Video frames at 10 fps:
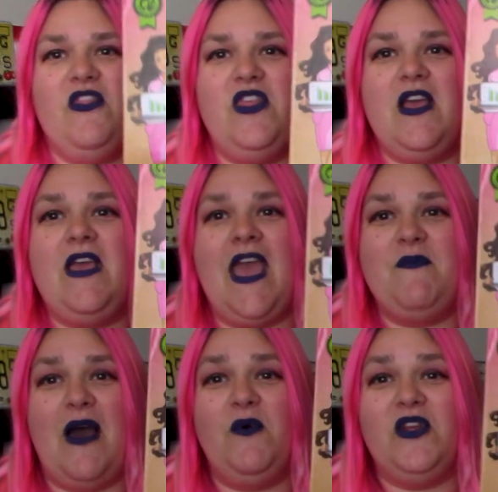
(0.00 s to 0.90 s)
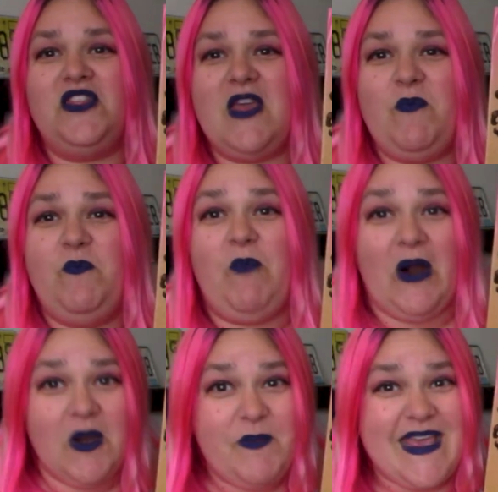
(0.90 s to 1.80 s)
they came out with the
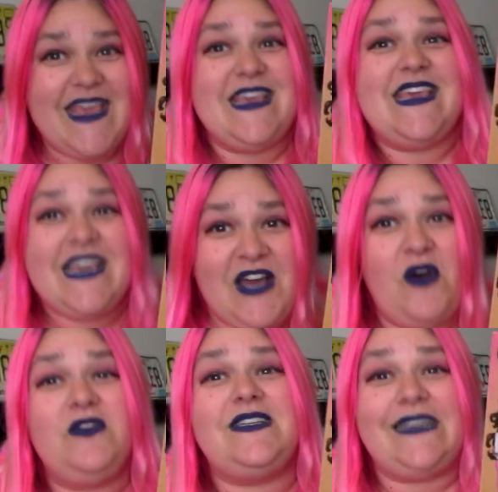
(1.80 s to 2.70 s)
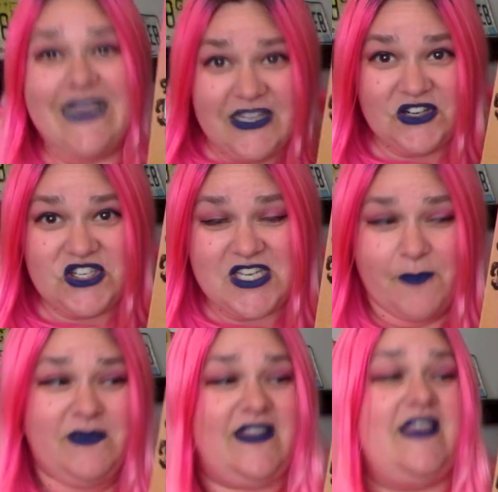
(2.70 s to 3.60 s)
Barbie Eco
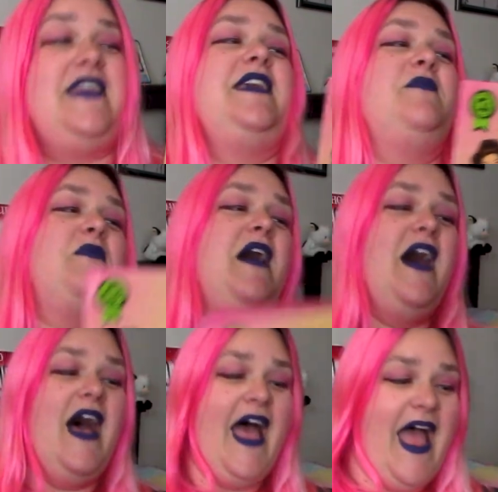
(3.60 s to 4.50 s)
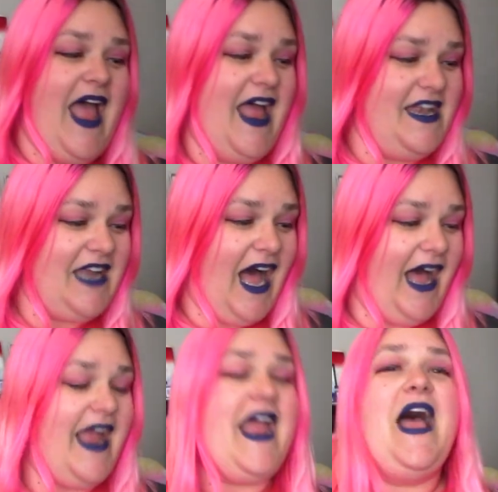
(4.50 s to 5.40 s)
Leadership Team. And
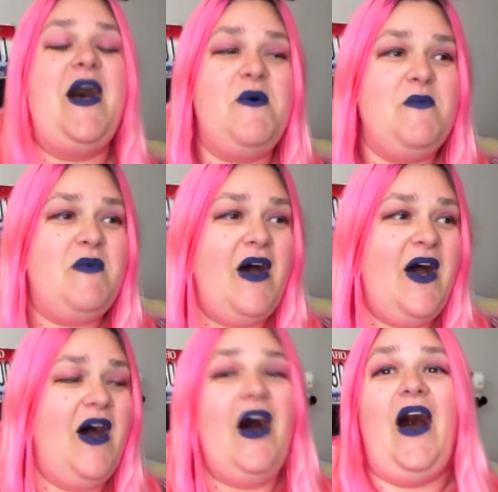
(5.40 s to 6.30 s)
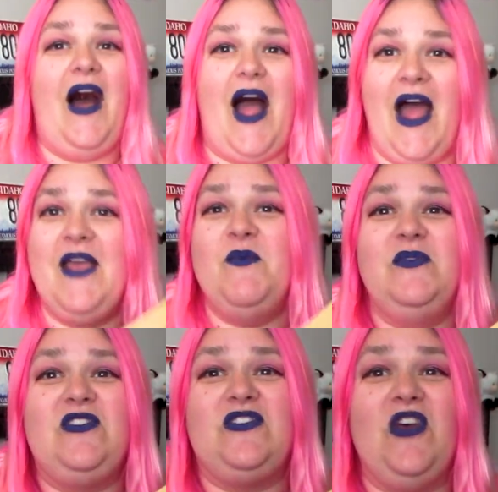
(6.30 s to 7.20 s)
I am
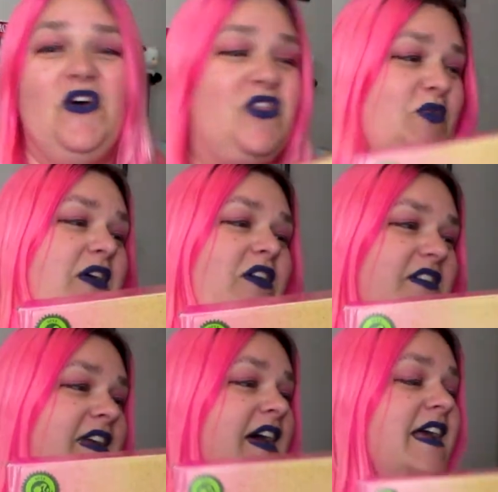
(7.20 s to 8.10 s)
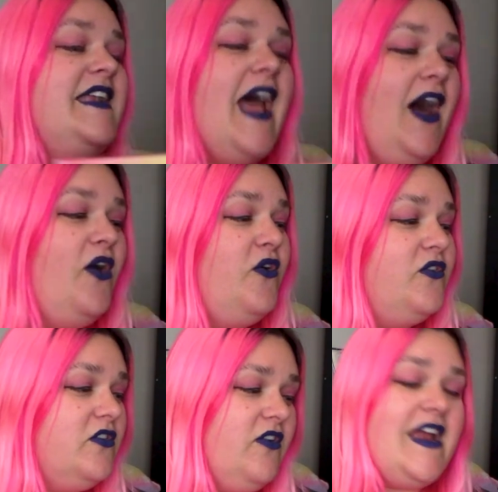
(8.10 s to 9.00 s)
so thrilled.
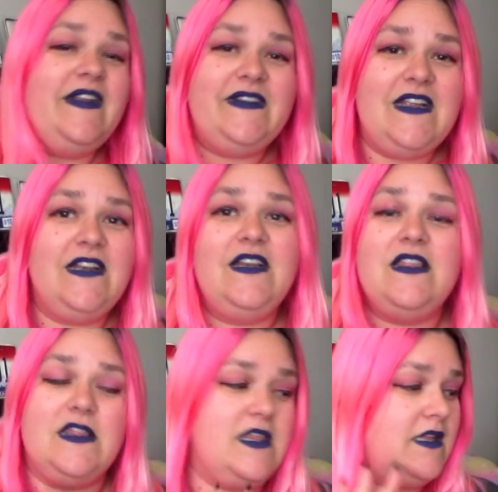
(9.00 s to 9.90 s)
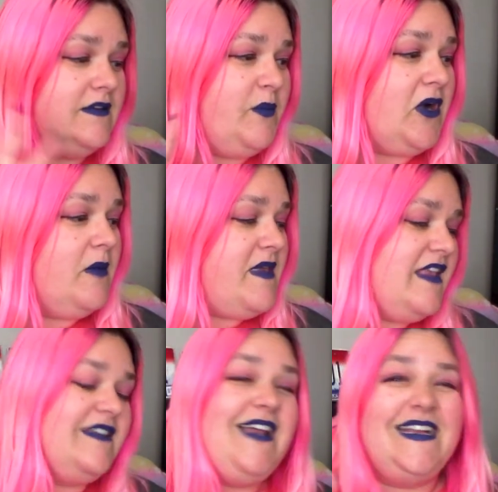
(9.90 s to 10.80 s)
Now, granted, this Barbie
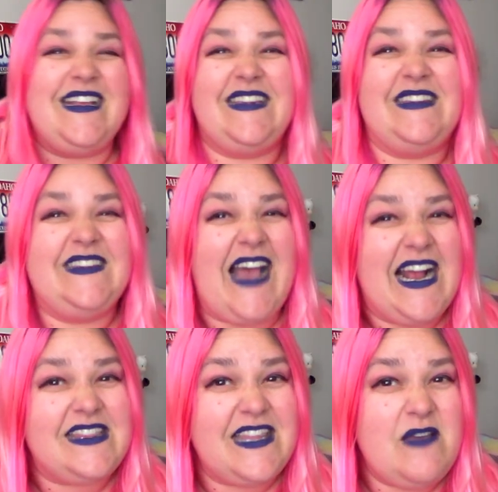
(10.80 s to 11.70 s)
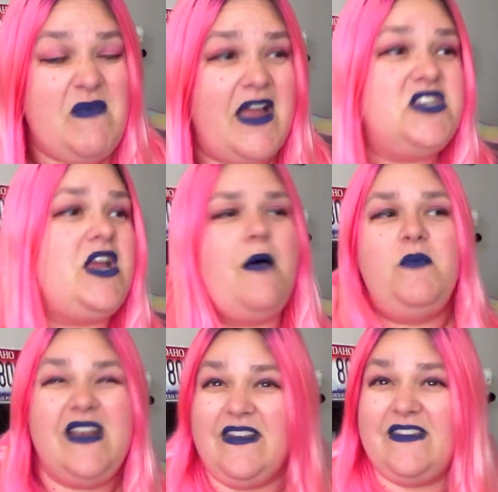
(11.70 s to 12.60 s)
is not exactly my job,
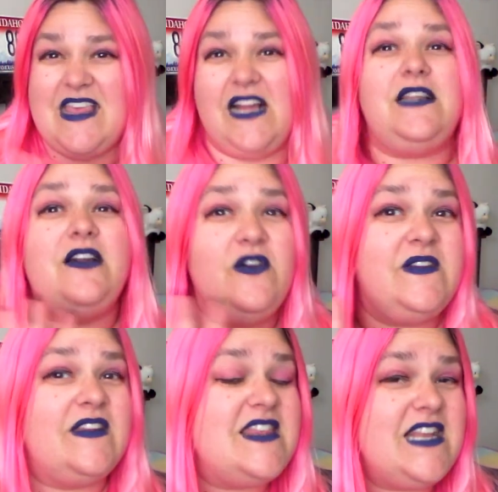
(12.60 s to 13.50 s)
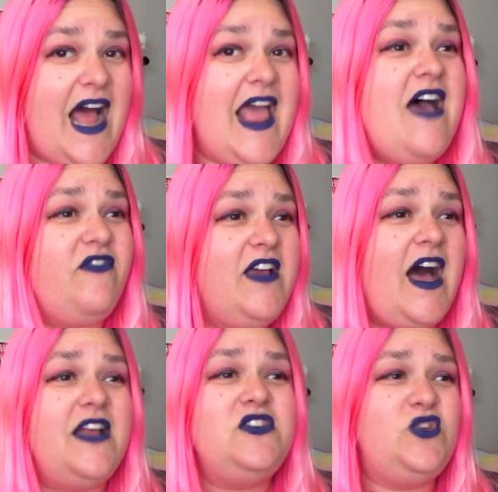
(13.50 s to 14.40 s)
but it is the closest that I have
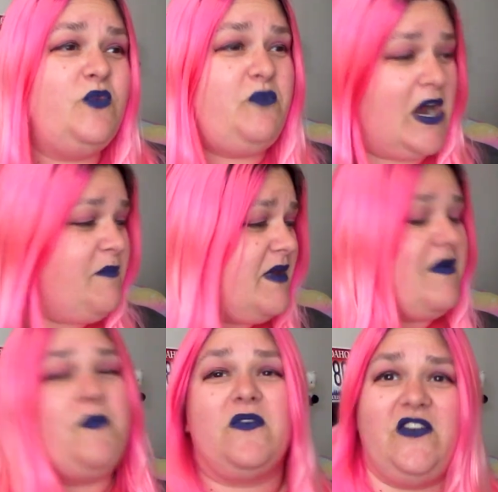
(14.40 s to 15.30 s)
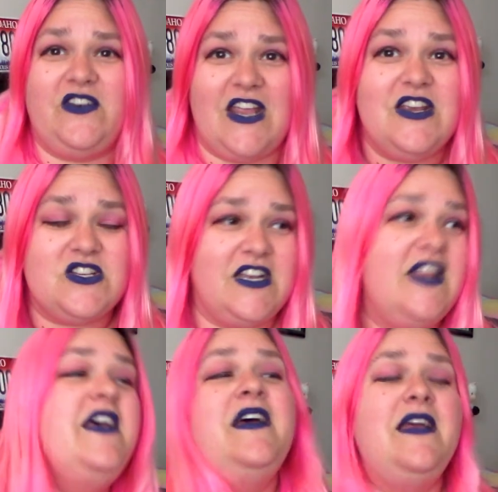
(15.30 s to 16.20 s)
gotten to Barbie
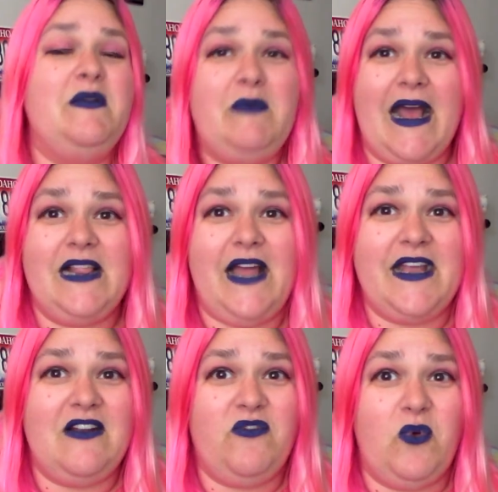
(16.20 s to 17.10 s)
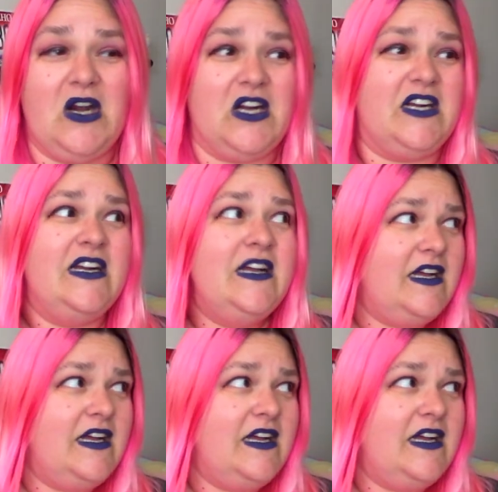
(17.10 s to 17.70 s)
representation in my line of work